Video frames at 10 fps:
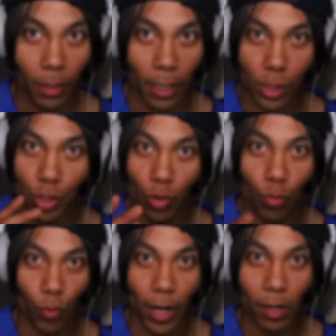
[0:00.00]
It's
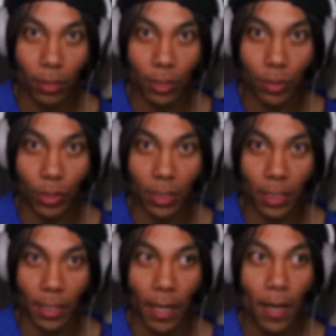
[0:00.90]
so rare just to
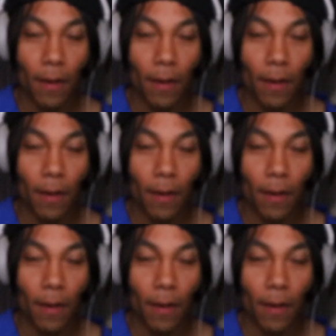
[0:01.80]
see